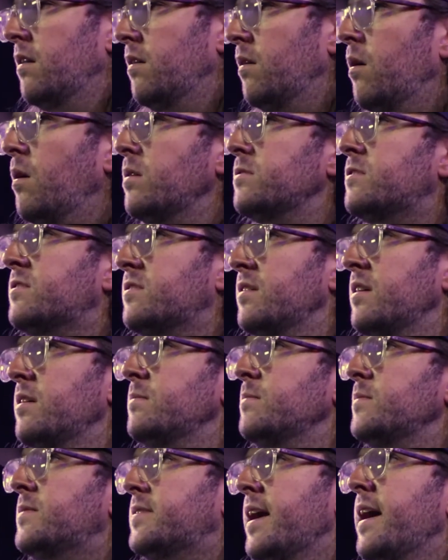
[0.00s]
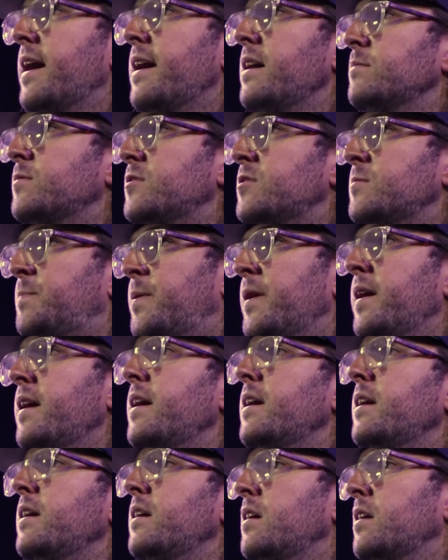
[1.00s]
Lord, sometimes the
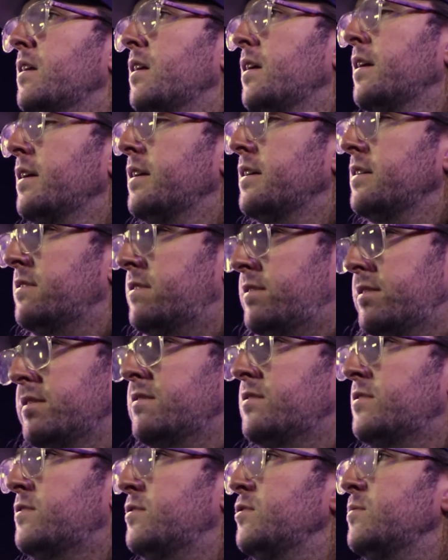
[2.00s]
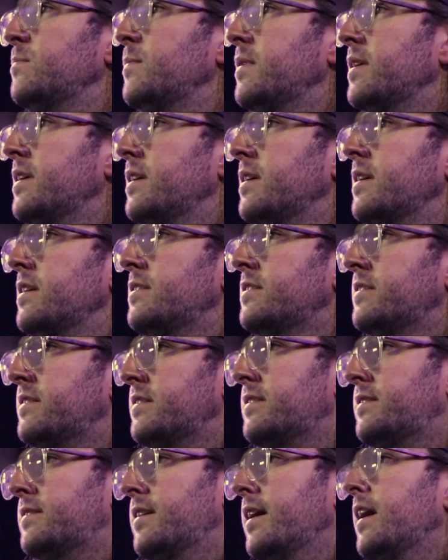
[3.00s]
pain is just too much
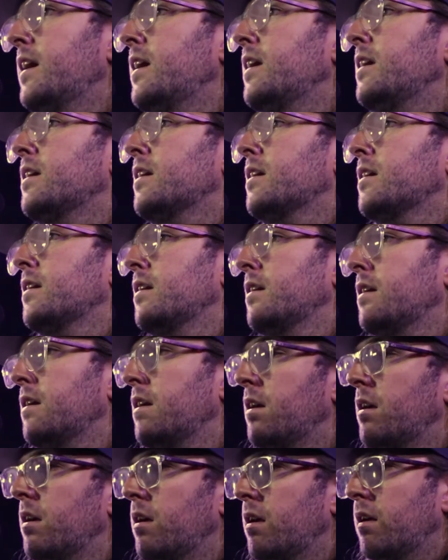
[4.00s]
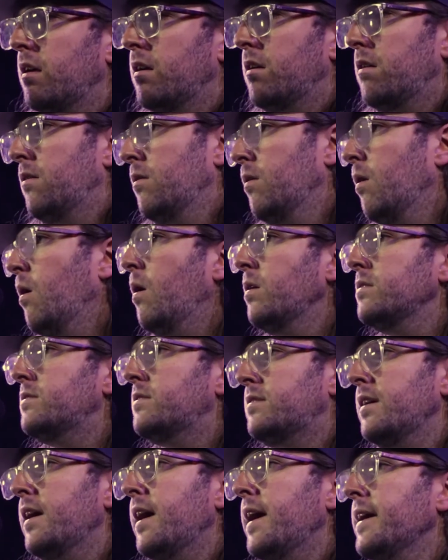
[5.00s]
to take. Lord,
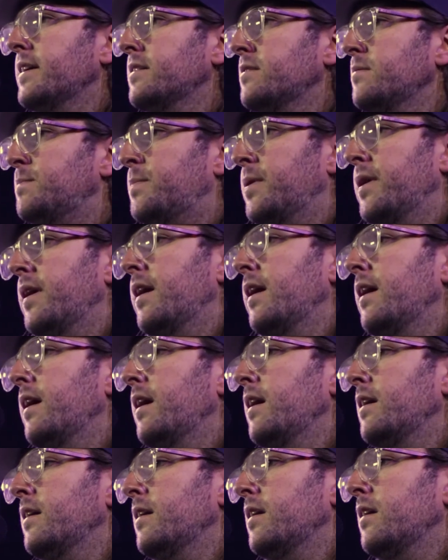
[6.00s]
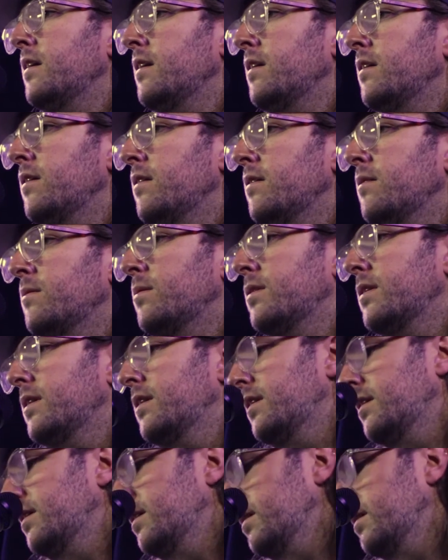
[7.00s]
take the pain away.